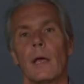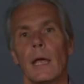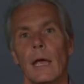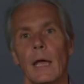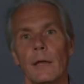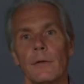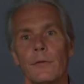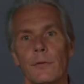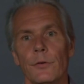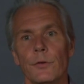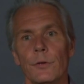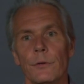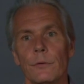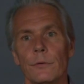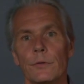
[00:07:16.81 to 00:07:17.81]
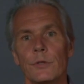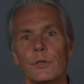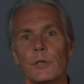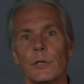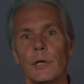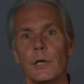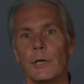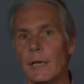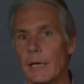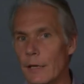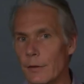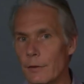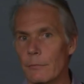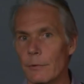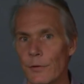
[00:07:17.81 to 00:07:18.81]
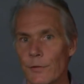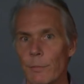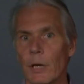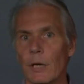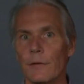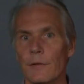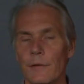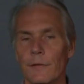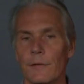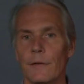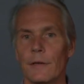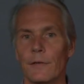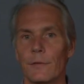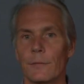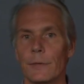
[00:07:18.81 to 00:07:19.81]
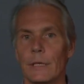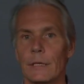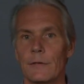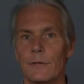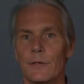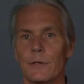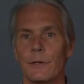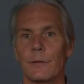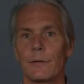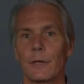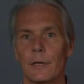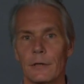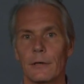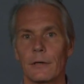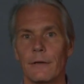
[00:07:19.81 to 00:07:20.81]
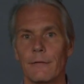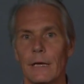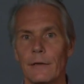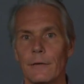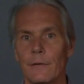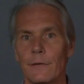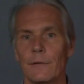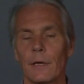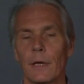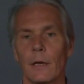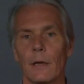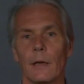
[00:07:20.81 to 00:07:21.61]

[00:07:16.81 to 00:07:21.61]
And you should, in your responses this week to the current events